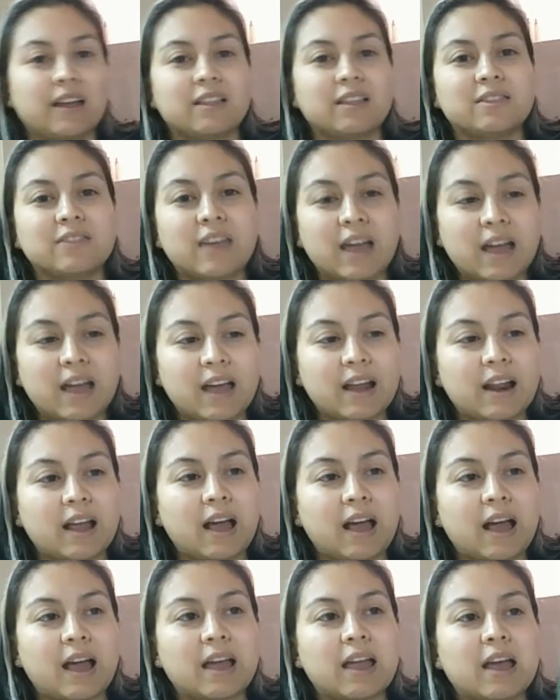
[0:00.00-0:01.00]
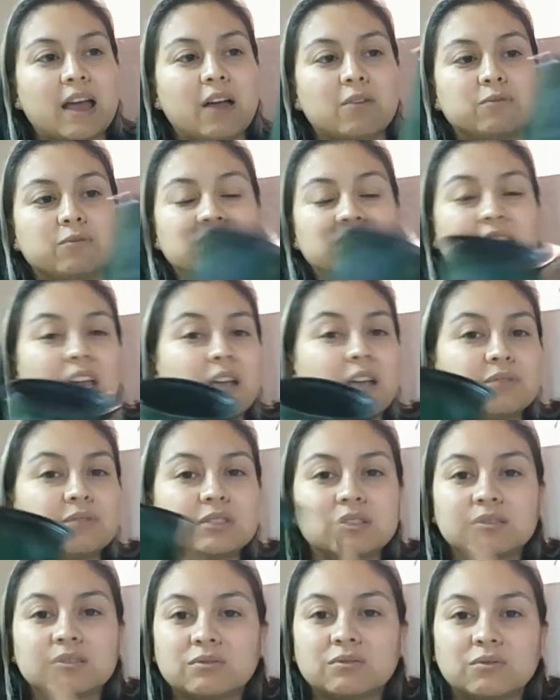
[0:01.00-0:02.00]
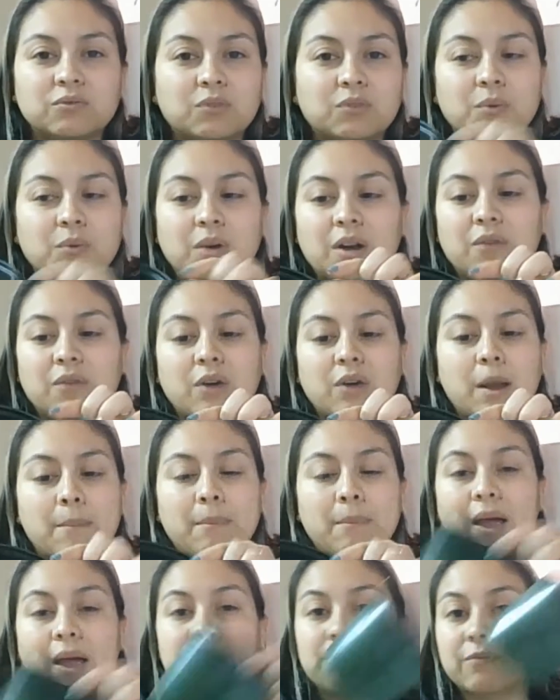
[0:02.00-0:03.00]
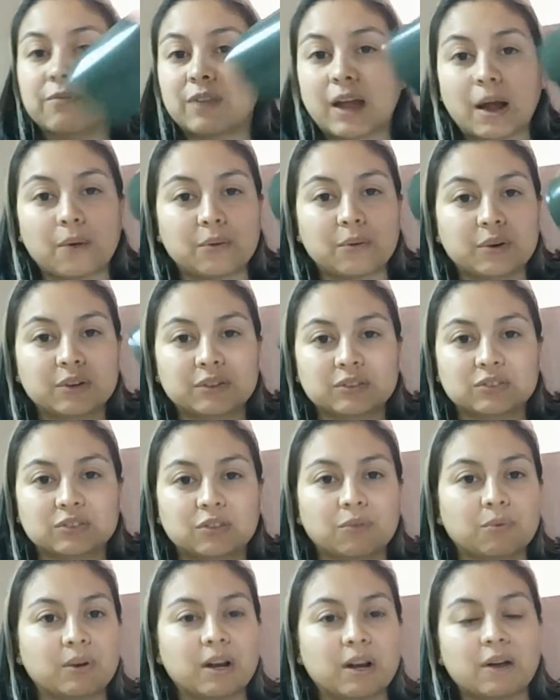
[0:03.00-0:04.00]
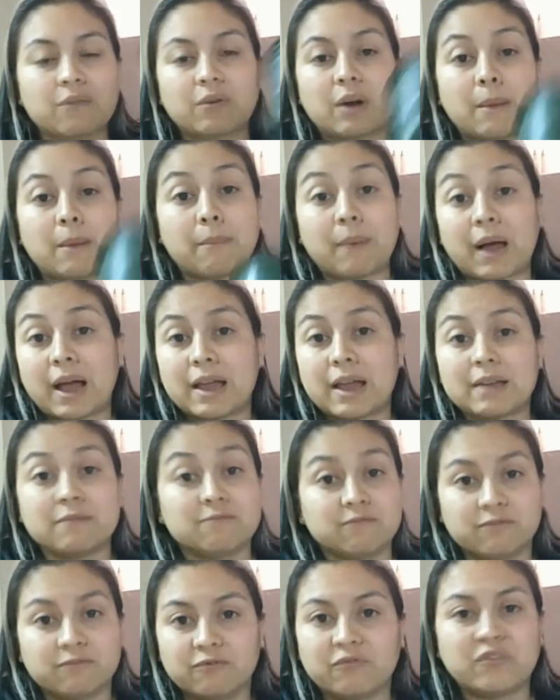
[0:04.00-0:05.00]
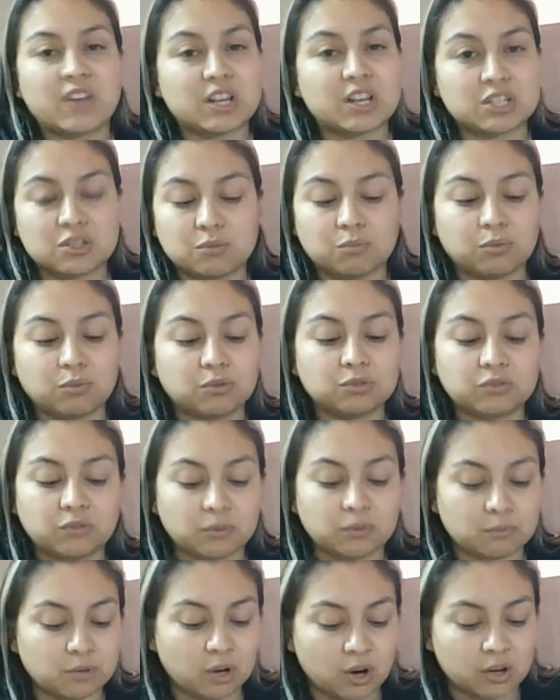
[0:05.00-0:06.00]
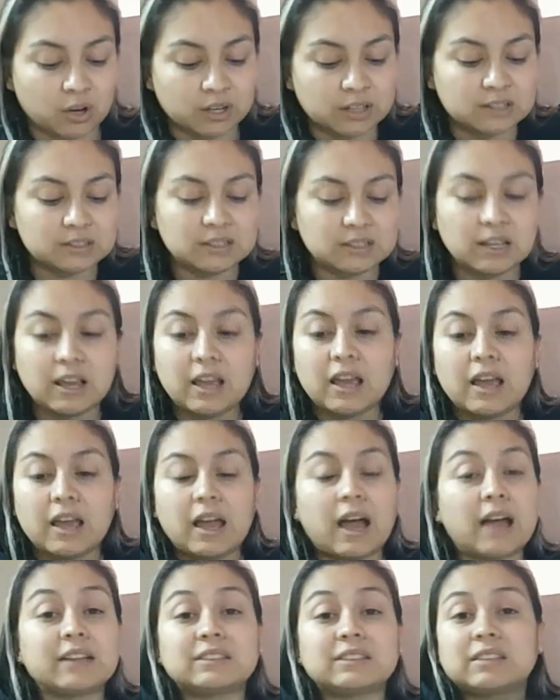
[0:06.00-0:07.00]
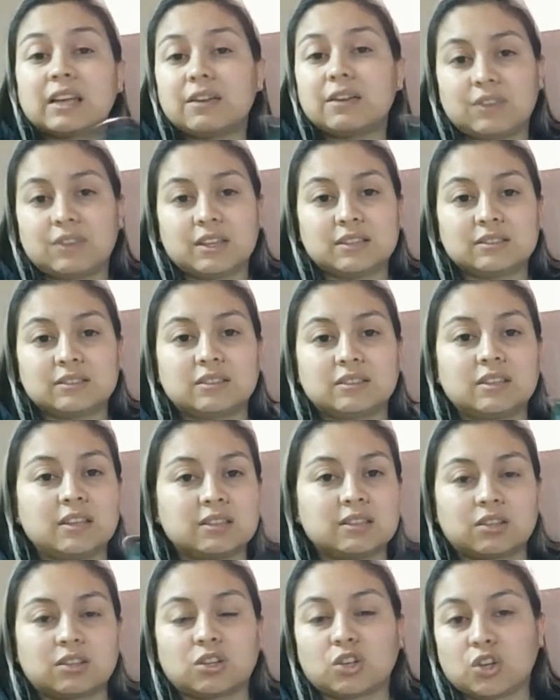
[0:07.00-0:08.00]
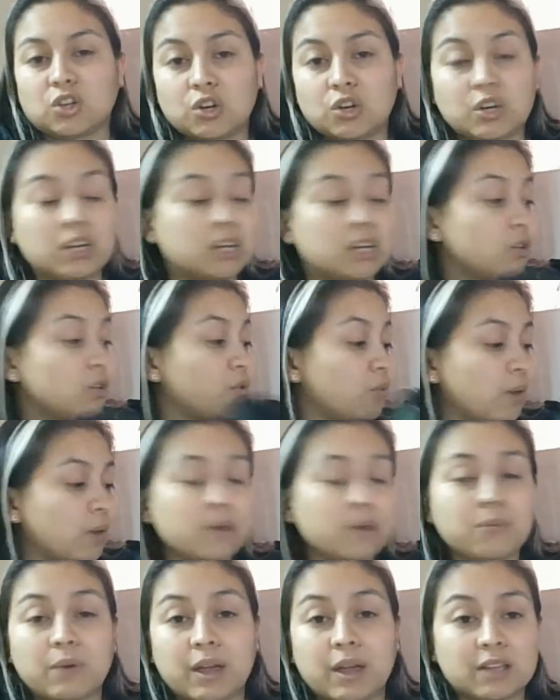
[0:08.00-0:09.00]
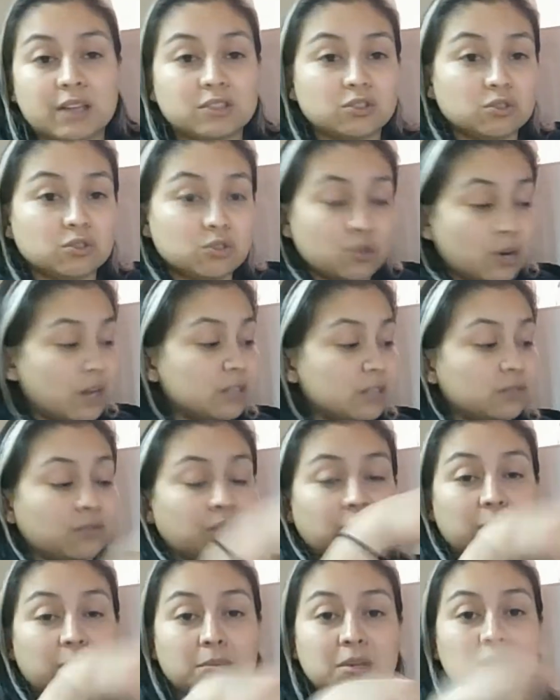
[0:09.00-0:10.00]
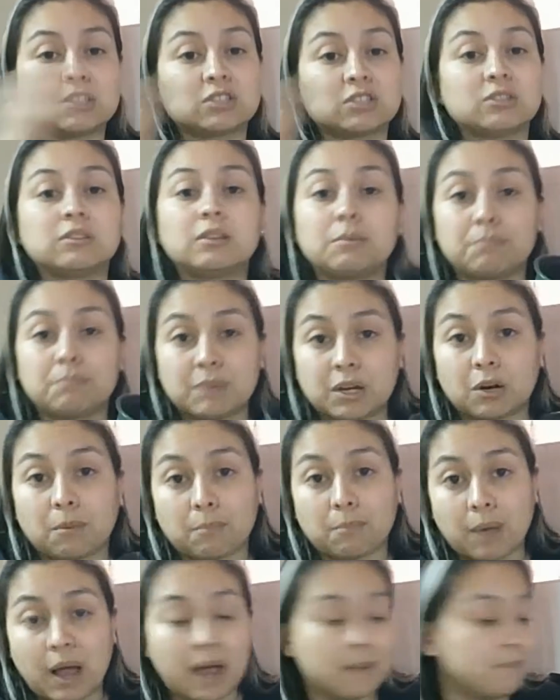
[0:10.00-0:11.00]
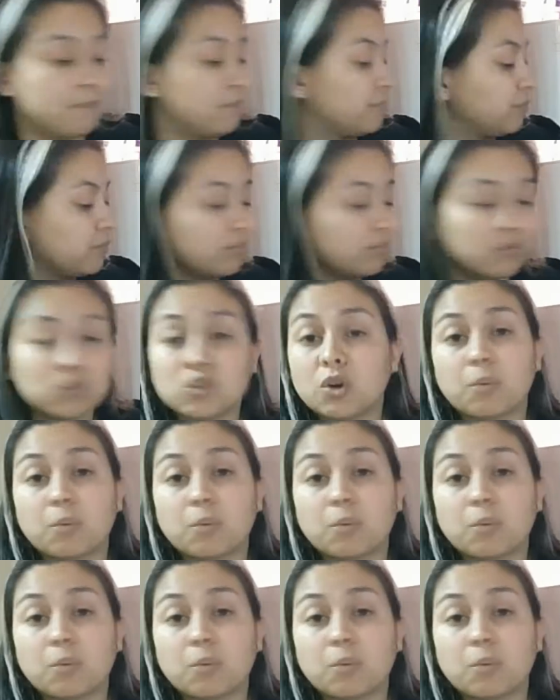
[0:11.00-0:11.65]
that I have saved for whenever I buy flowers or whenever I buy vegetables from gardens. I save these. These are great way to transfer them into the bigger pot. No